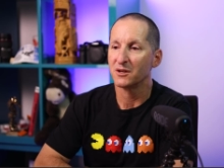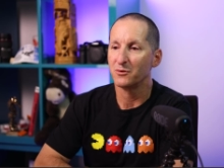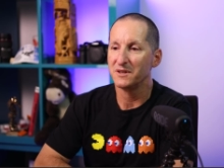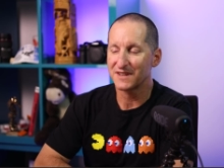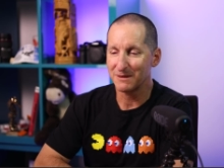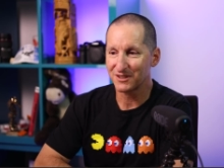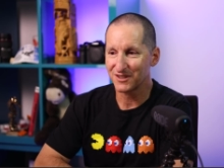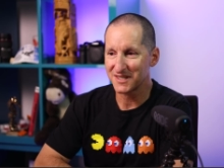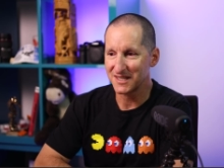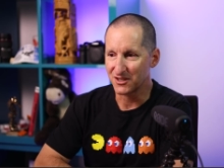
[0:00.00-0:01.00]
We've come
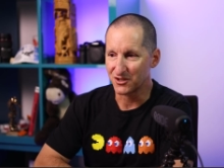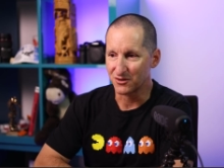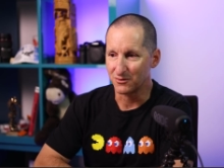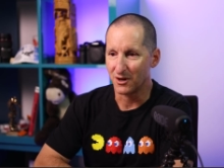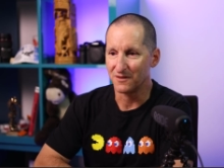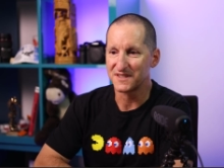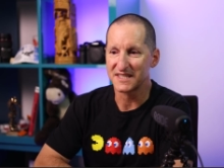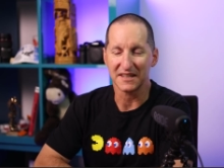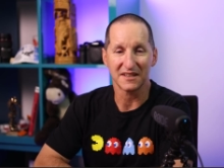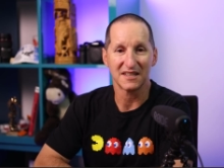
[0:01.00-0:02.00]
across this issue of
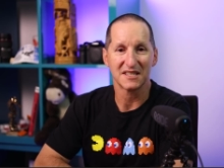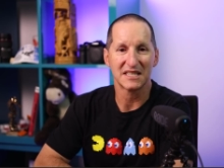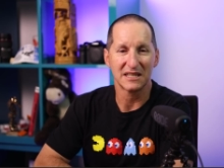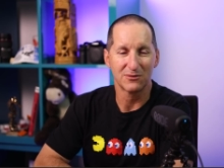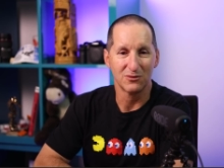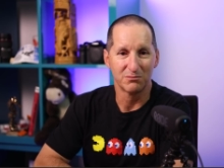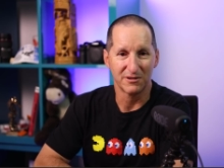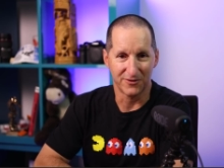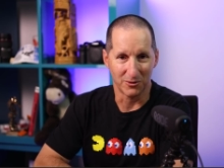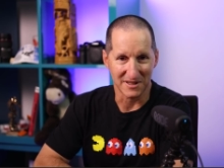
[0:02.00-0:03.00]
sudden SQL
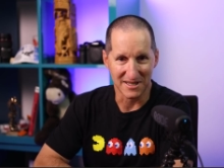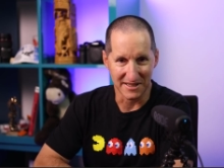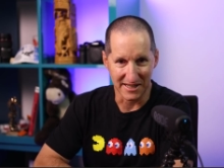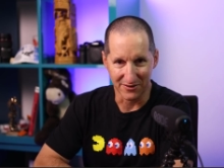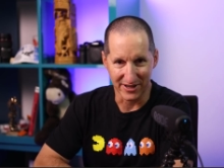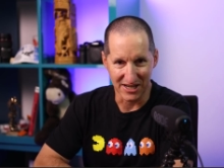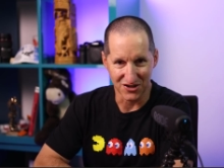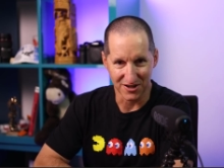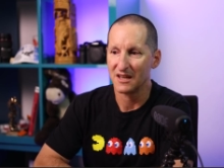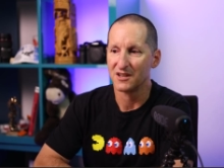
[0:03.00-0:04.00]
performance
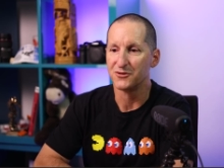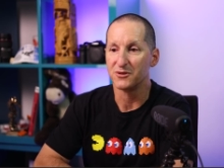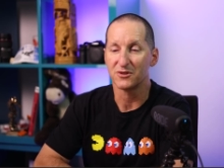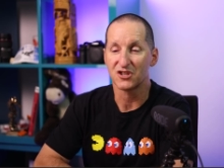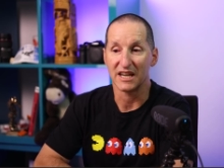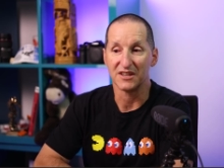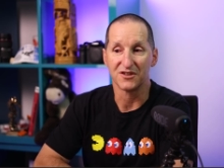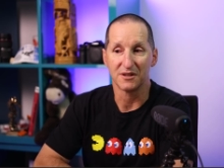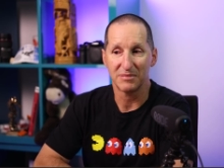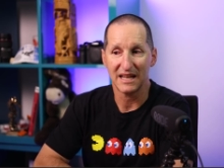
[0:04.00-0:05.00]
degradation due to a change
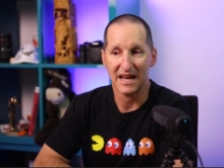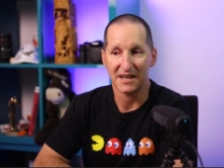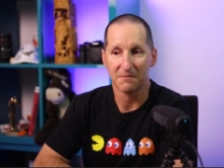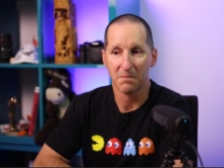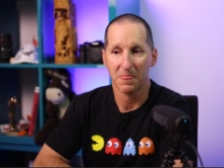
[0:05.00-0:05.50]
in a plan,